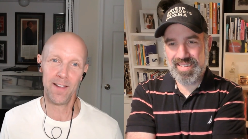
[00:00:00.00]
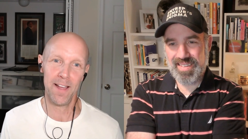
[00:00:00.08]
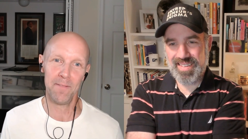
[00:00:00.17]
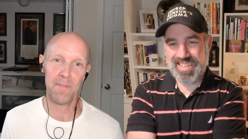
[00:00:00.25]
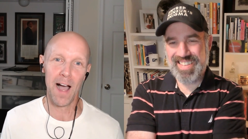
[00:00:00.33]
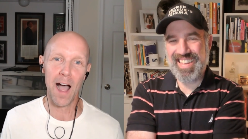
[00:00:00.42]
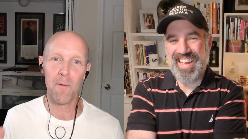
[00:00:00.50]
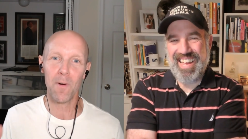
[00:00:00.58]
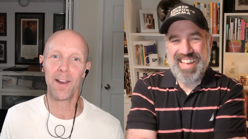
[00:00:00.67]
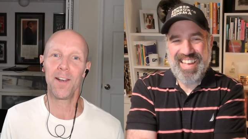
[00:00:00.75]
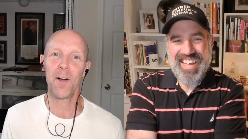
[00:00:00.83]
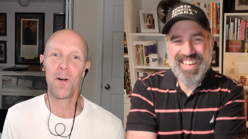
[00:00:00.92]
Speaker 1: to him, I
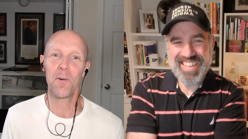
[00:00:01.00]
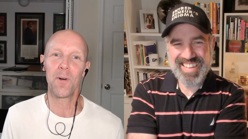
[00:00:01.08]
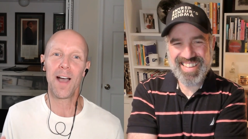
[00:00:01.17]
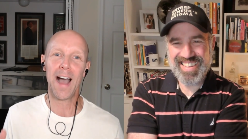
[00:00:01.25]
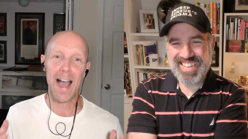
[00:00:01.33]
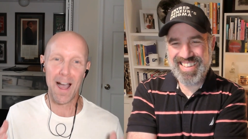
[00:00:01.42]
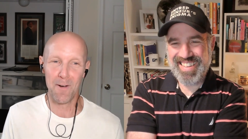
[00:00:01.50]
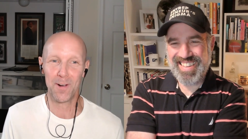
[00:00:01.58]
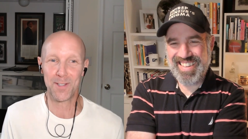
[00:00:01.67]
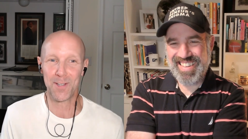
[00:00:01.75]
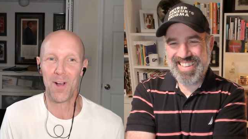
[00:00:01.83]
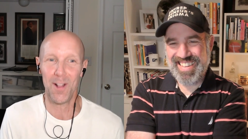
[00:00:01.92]
want to know how
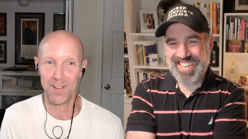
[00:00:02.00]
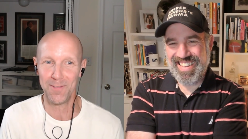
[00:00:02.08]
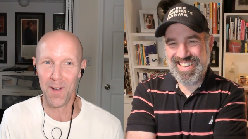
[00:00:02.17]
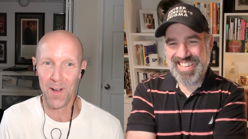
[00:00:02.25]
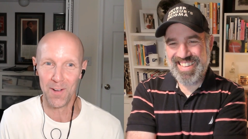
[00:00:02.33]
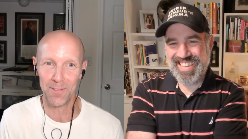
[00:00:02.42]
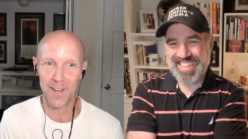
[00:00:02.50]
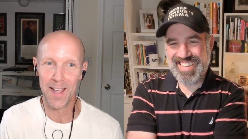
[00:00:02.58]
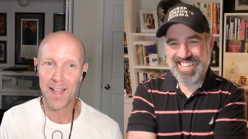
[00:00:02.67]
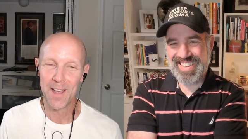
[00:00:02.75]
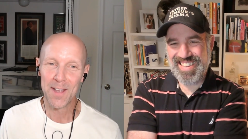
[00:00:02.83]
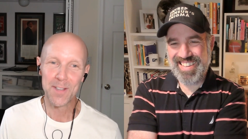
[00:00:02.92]
it's all evolved.
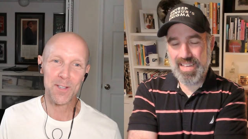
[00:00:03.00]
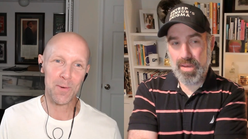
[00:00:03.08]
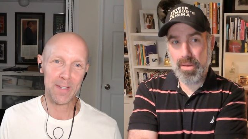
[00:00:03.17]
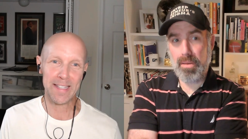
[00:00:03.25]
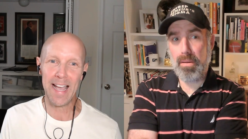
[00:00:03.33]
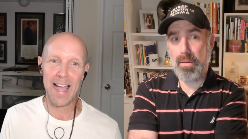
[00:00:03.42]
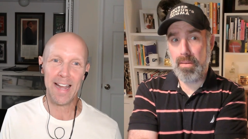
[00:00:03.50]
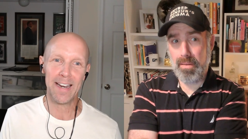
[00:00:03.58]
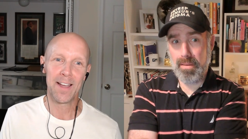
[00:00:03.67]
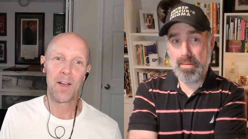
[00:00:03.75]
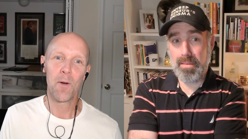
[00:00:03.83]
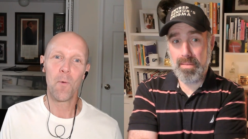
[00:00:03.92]
So, with
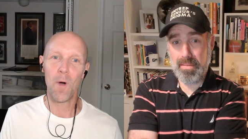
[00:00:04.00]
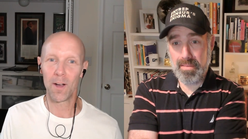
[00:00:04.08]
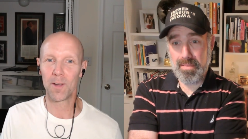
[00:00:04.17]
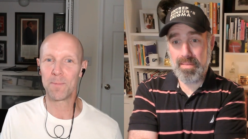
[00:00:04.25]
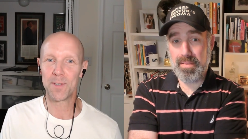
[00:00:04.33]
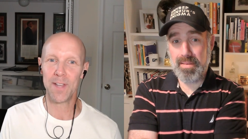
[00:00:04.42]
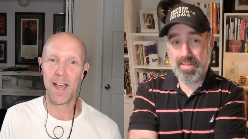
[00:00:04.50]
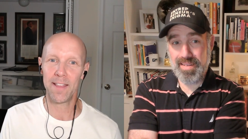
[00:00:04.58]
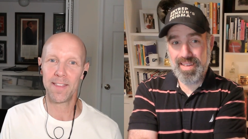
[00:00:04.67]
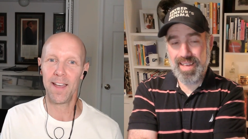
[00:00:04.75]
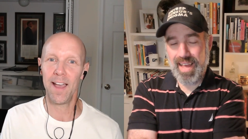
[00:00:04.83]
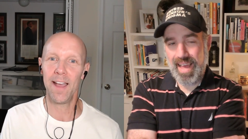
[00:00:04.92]
that, welcome,
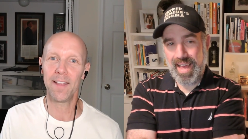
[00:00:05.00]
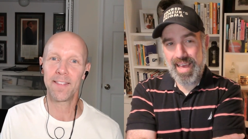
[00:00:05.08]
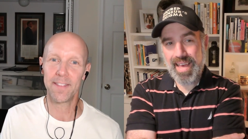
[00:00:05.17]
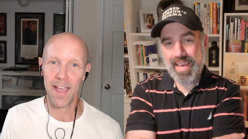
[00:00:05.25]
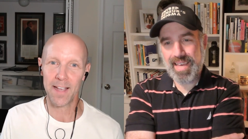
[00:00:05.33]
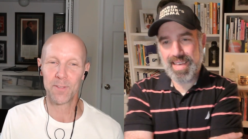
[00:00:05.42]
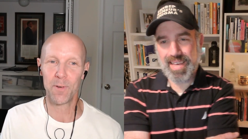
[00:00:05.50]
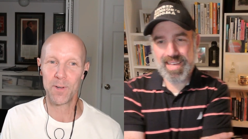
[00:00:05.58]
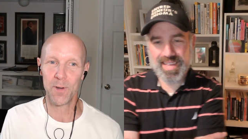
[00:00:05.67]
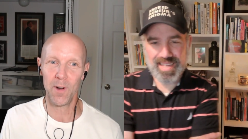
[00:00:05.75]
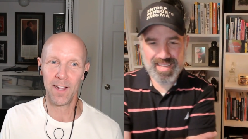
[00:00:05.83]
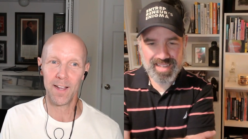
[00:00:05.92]
Seth, and hey. thanks for
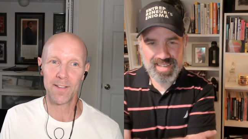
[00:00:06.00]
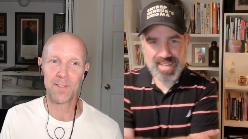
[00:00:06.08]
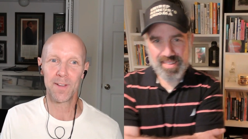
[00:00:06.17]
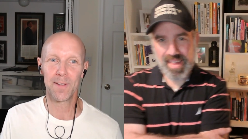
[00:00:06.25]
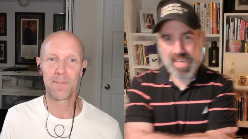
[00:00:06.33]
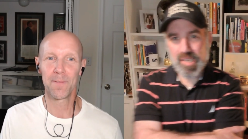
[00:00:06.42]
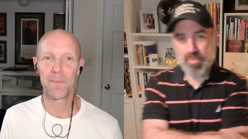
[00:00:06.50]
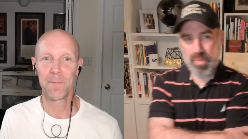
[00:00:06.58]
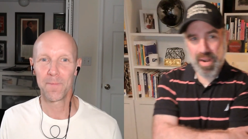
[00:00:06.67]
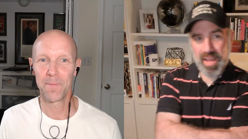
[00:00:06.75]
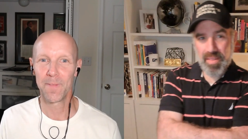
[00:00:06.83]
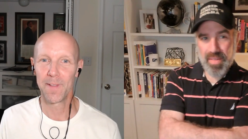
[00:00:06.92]
joining
Speaker 2: us. Thanks,
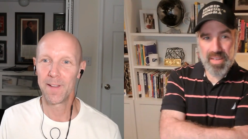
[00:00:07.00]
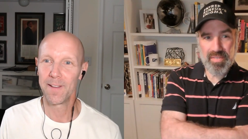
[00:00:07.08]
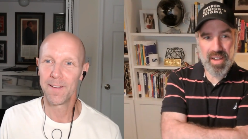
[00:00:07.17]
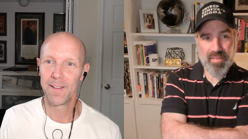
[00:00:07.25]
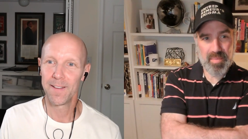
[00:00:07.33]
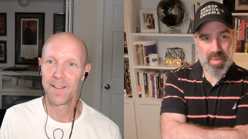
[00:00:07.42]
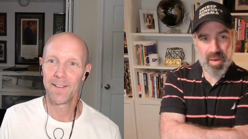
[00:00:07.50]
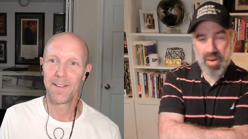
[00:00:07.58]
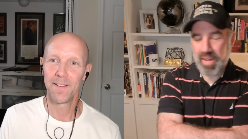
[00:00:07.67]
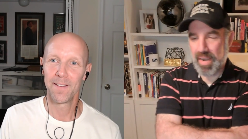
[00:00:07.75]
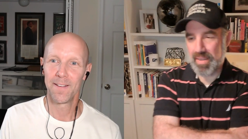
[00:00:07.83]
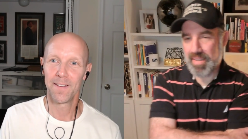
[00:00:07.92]
Brett. Thanks for having me
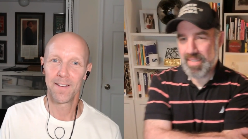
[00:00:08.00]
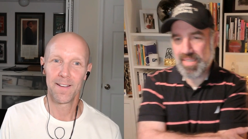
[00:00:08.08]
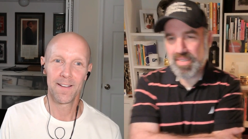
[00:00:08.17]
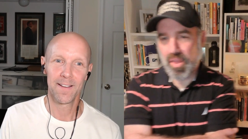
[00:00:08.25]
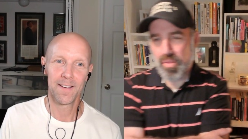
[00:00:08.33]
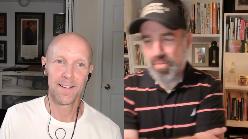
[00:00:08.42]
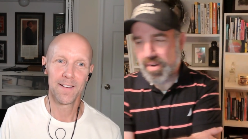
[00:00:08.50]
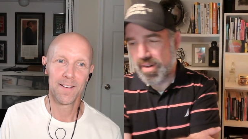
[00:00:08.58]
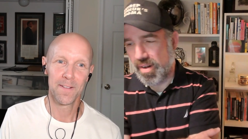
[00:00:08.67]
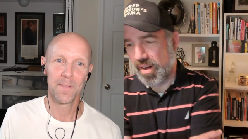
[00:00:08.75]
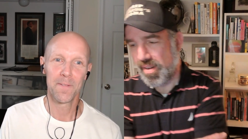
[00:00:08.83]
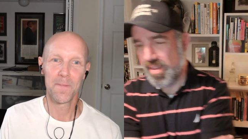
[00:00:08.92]
on. This is a
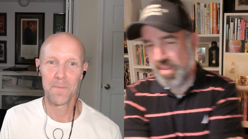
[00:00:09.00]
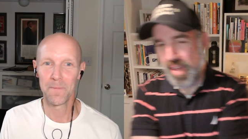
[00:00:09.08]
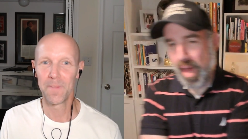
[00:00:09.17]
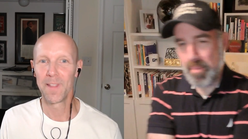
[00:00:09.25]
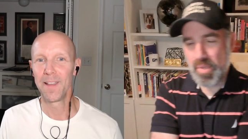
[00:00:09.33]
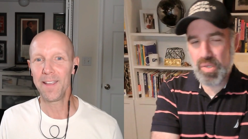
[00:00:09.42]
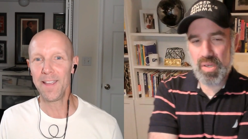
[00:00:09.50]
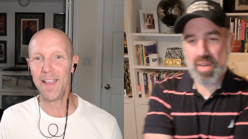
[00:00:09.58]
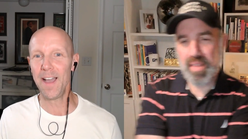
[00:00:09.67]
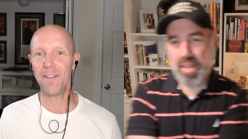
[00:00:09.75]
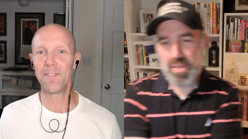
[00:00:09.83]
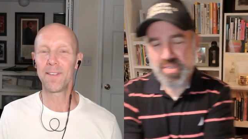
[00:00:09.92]
thrill. I'm usually yeah.
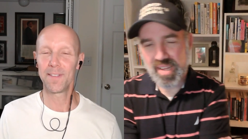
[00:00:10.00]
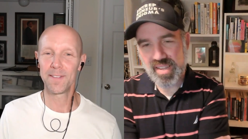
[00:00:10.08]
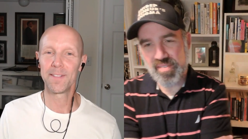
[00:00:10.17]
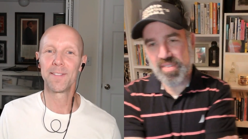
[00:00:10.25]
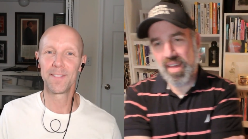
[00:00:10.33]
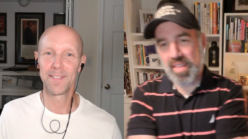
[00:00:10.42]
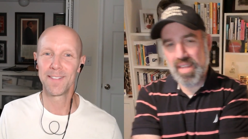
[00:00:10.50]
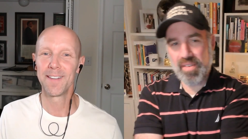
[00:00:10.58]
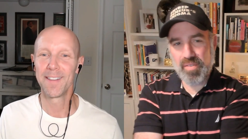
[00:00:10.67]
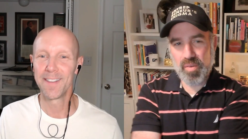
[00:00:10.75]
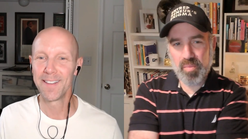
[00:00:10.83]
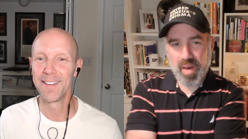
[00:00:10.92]
on the other side of the
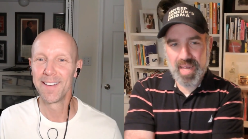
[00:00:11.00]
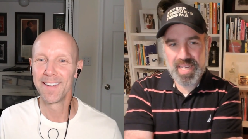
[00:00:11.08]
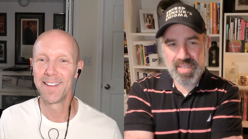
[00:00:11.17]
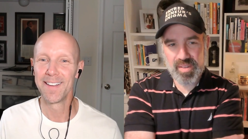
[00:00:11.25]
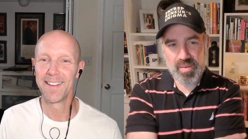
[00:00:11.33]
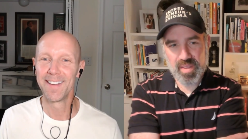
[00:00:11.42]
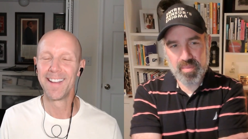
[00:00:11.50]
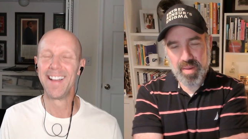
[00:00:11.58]
interview, Mike, doing the